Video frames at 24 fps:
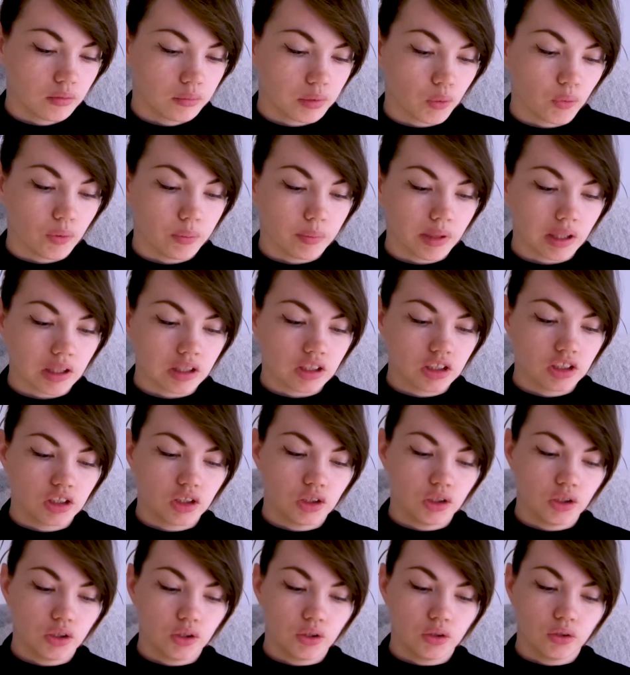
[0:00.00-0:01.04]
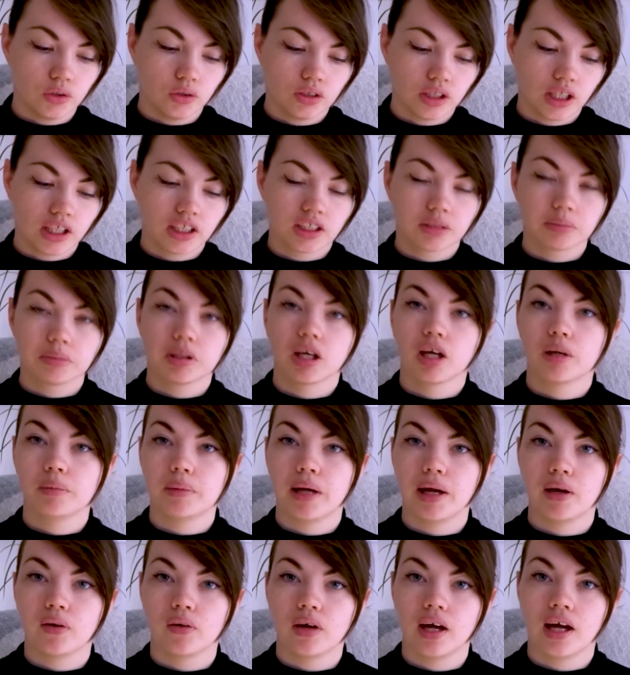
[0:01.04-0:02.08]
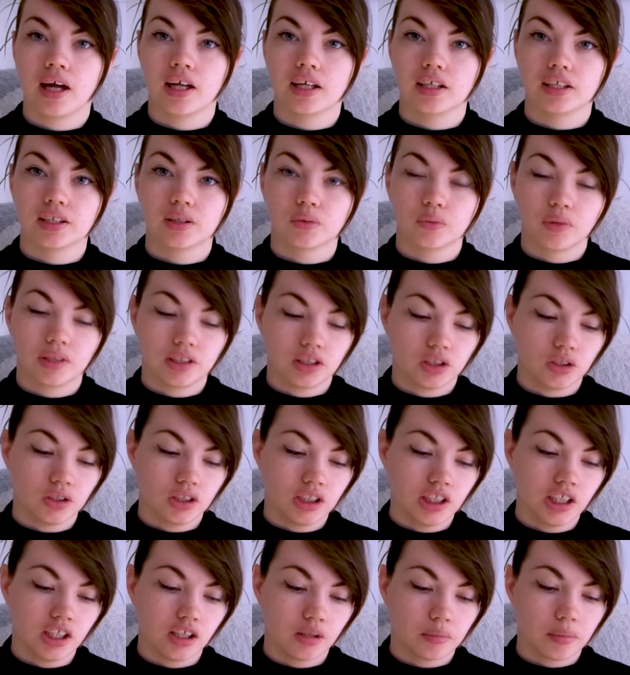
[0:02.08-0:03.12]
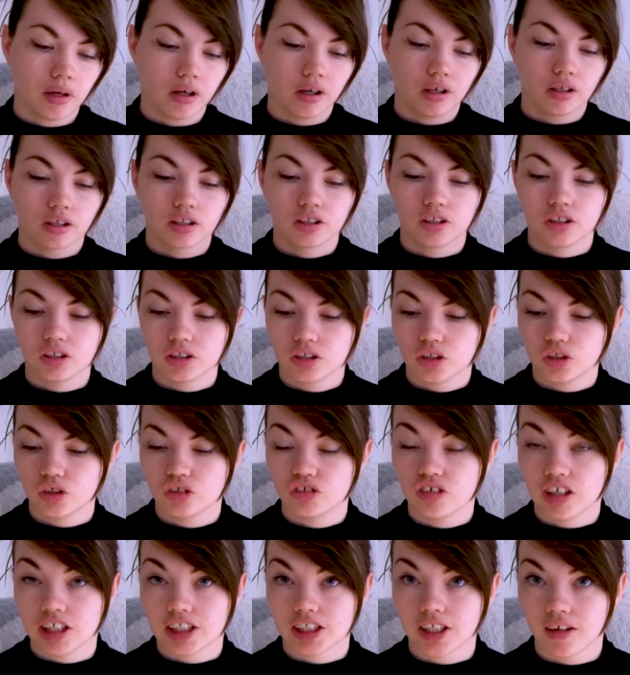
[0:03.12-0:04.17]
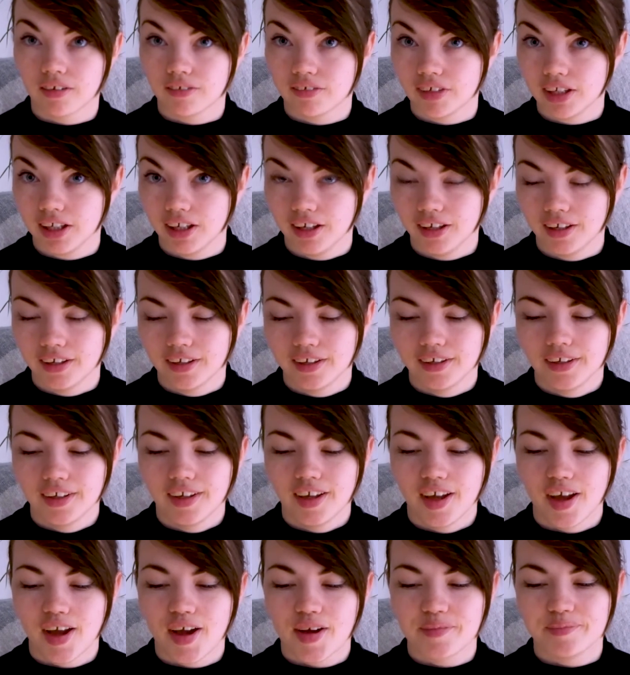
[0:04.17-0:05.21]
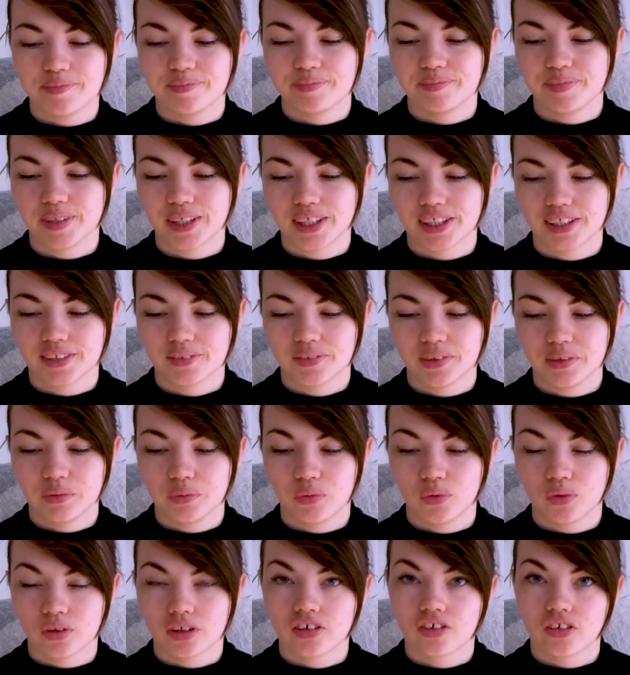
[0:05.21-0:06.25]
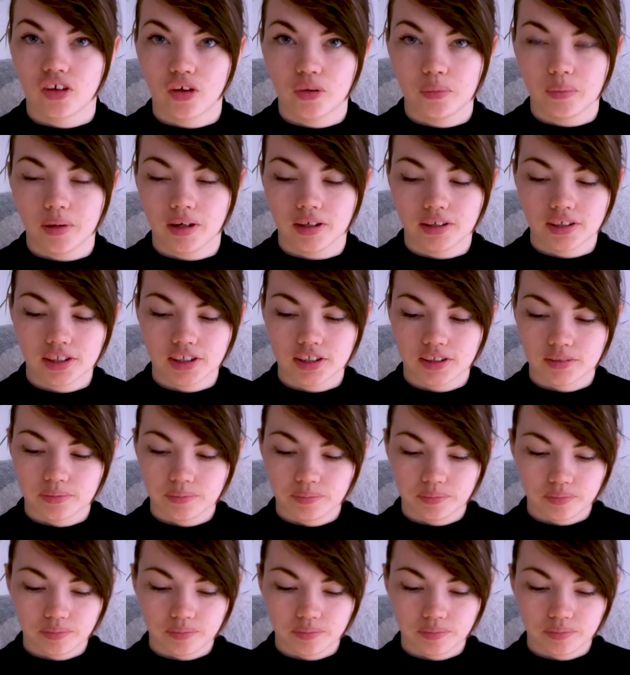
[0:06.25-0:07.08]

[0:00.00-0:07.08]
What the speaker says: But we managed to take some time out and went to sit in the park just to rest our feet, because we'd walked so much.